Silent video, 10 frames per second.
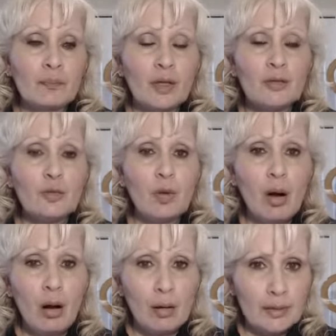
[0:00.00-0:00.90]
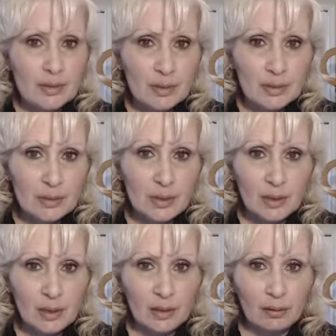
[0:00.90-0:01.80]
You are
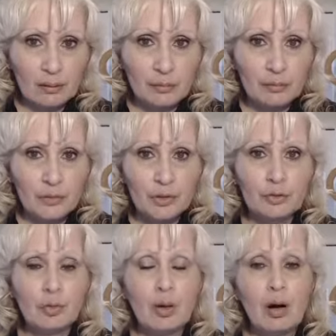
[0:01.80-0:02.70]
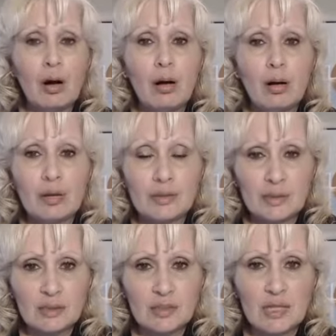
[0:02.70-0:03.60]
succeeding. You are
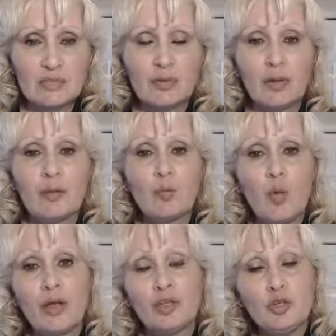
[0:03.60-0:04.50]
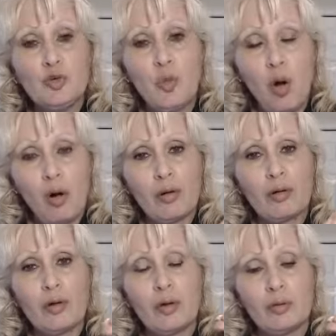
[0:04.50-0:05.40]
successful in what you
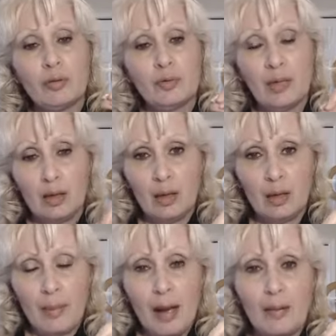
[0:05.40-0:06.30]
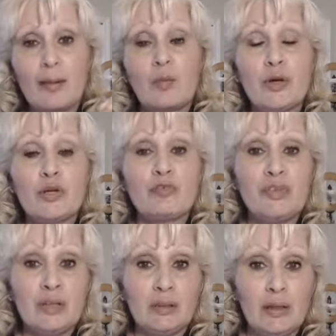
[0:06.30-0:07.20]
are thinking about and what you're
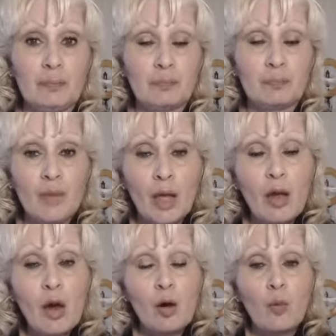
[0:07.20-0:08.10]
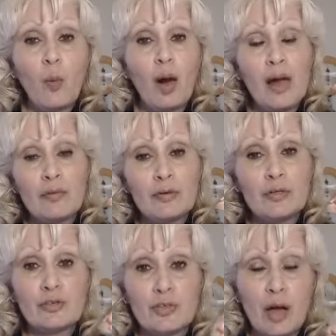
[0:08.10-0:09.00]
feeling. Whatever
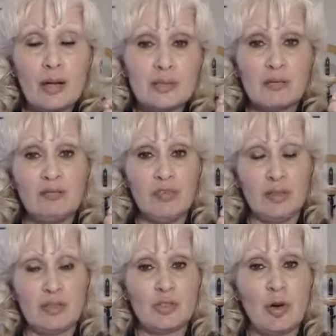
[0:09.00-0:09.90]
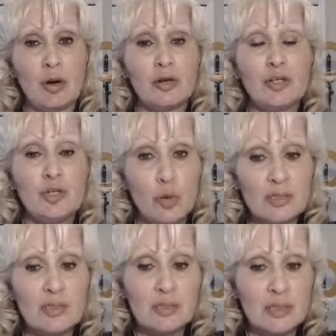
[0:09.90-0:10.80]
your thoughts and feelings are, you are
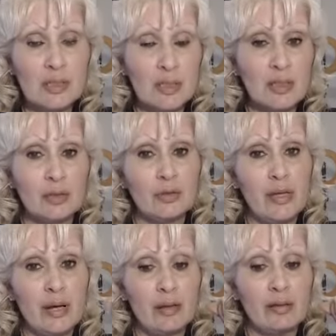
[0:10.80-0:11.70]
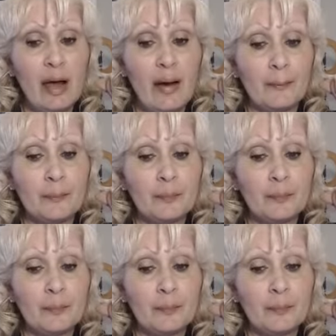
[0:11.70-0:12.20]
succeeding at creating that.